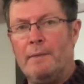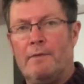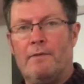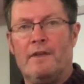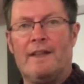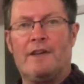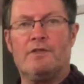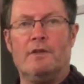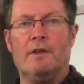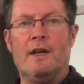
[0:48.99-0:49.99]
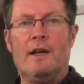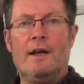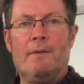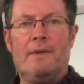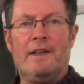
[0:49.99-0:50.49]
people for the National
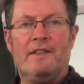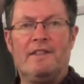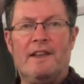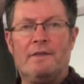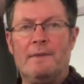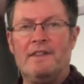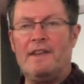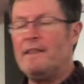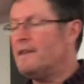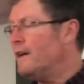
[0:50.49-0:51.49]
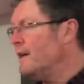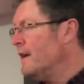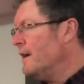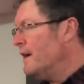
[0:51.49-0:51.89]
Police Assessment Centre.